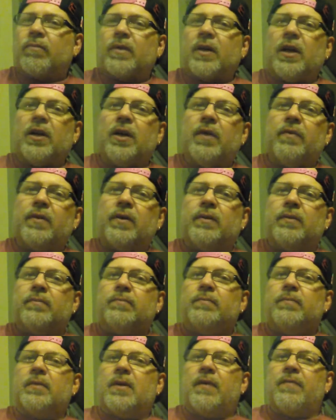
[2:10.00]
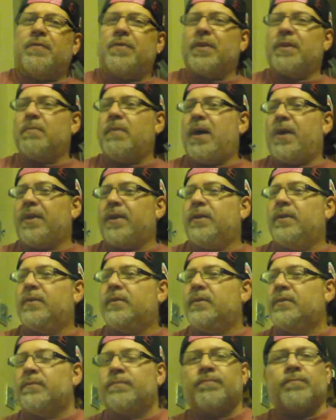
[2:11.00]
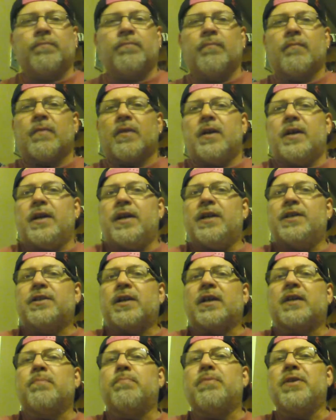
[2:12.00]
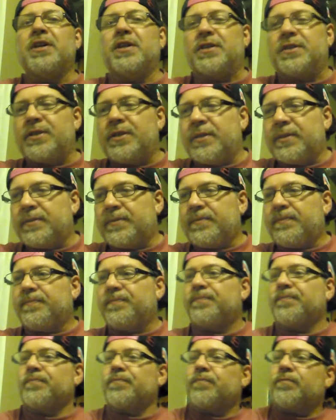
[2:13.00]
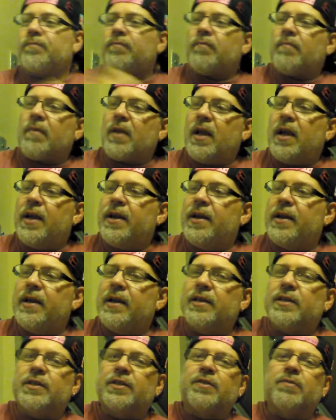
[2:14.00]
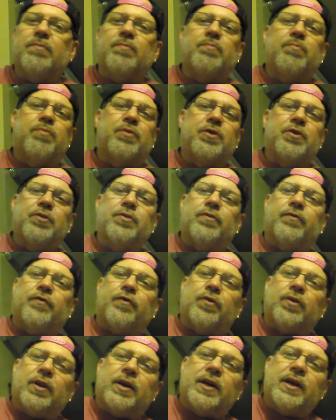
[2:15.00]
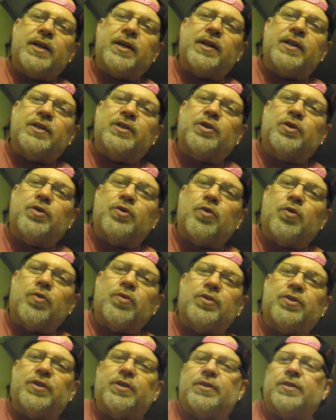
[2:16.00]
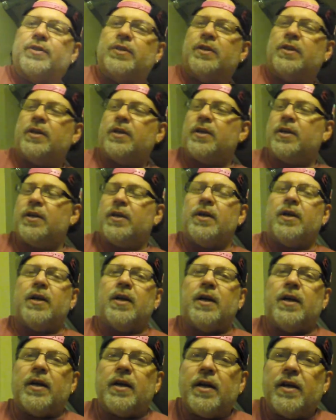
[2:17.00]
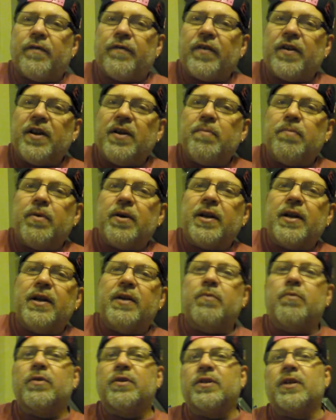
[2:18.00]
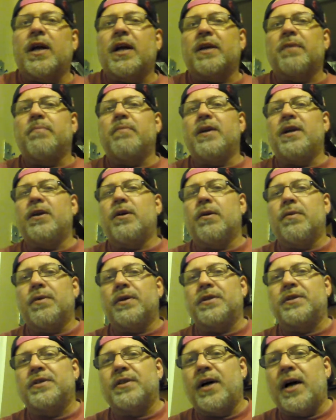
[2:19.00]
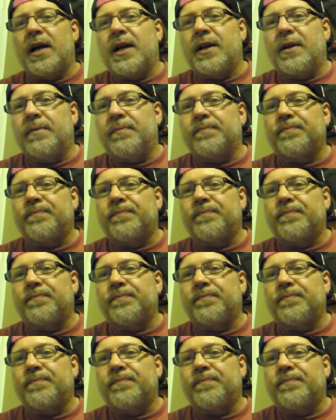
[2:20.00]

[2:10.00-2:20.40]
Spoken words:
I love it. Everything about it. It hits like a beast. And it's beautiful. It is gorgeous. If anybody was like me on this site,